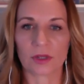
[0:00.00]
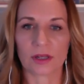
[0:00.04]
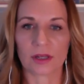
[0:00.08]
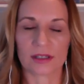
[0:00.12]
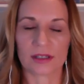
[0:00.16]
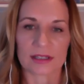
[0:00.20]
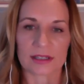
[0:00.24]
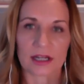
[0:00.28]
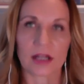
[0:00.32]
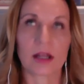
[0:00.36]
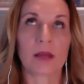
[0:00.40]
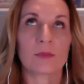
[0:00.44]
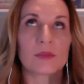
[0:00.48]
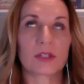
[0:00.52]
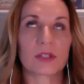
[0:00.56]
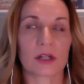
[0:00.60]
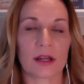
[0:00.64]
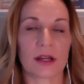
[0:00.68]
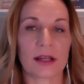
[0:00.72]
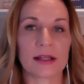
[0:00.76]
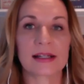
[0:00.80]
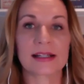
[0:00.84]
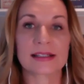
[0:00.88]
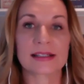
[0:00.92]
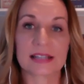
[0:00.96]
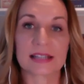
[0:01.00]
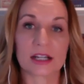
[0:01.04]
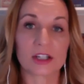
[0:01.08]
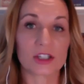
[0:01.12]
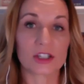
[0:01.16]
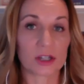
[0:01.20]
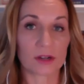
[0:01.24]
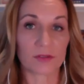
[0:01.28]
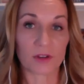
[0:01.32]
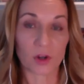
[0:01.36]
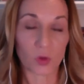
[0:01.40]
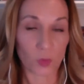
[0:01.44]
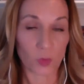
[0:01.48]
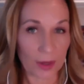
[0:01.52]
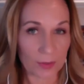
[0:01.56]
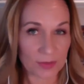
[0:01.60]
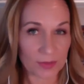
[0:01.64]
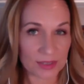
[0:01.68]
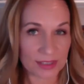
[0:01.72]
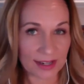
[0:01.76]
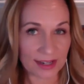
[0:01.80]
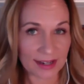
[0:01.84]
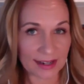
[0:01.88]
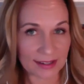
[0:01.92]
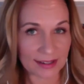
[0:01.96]
ext- I'm sorry, an extension of your
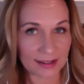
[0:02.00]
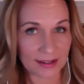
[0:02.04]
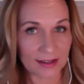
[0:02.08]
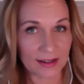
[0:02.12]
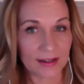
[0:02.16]
website,